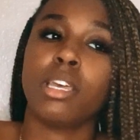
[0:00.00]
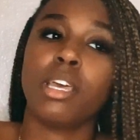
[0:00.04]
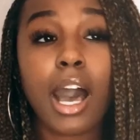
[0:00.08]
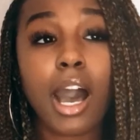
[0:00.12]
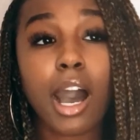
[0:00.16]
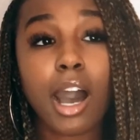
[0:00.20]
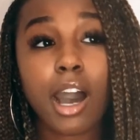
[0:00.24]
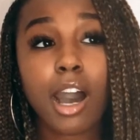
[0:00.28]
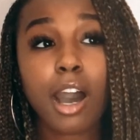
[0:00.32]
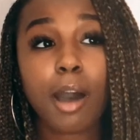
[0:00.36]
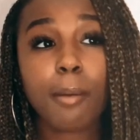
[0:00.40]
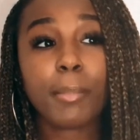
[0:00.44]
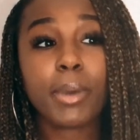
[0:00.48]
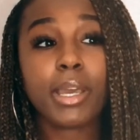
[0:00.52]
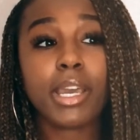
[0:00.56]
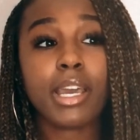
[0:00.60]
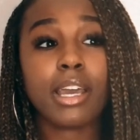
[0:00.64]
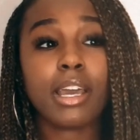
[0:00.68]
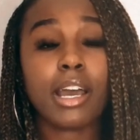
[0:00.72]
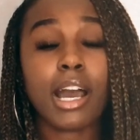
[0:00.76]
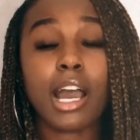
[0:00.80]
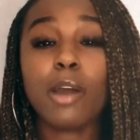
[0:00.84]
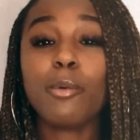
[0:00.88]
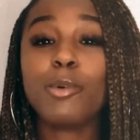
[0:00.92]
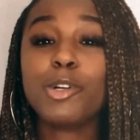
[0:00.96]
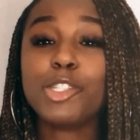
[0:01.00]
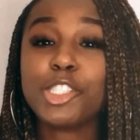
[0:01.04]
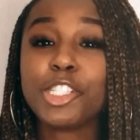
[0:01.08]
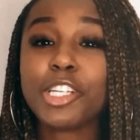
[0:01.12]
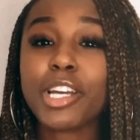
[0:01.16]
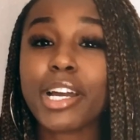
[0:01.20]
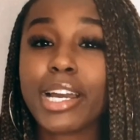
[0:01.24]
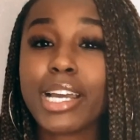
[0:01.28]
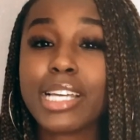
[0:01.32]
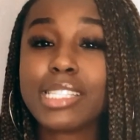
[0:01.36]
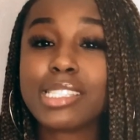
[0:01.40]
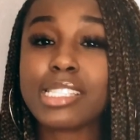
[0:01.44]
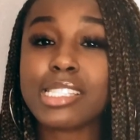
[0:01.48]
I want you
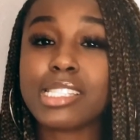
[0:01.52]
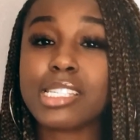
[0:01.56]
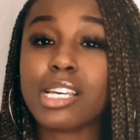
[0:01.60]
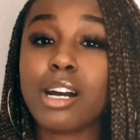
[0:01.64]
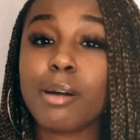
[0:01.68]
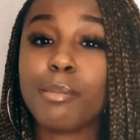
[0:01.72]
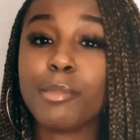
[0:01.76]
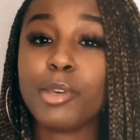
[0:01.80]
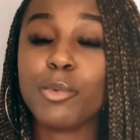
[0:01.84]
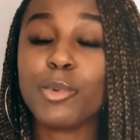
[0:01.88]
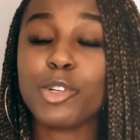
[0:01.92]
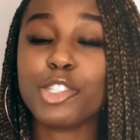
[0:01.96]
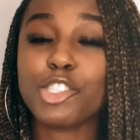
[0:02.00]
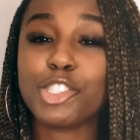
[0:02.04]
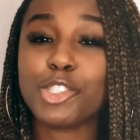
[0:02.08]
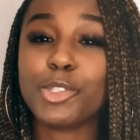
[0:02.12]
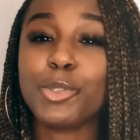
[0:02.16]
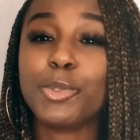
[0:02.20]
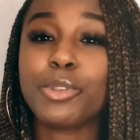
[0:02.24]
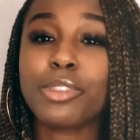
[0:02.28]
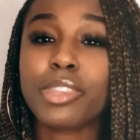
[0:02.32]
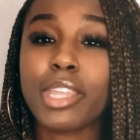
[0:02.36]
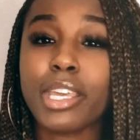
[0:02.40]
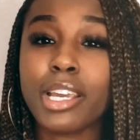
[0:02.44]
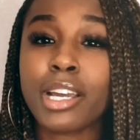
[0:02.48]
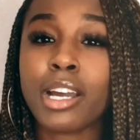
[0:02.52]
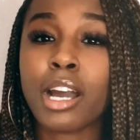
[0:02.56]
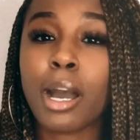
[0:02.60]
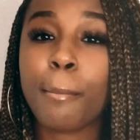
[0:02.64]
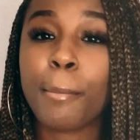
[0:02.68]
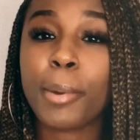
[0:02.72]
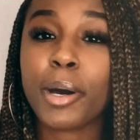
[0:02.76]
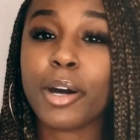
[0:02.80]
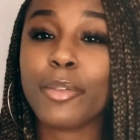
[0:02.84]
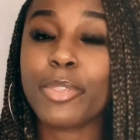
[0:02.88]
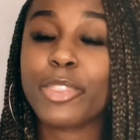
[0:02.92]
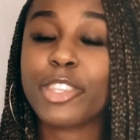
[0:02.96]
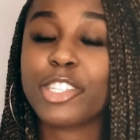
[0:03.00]
guys to tell me what you think
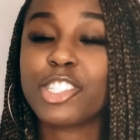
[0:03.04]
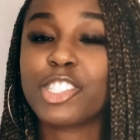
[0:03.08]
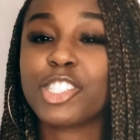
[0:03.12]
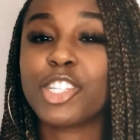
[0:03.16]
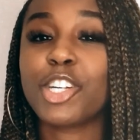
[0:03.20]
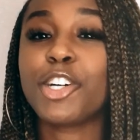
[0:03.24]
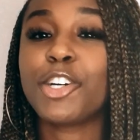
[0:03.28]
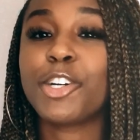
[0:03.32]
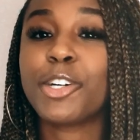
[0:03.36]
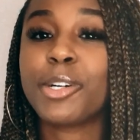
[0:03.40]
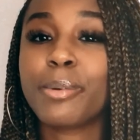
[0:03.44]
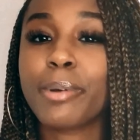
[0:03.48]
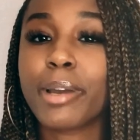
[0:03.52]
about the show.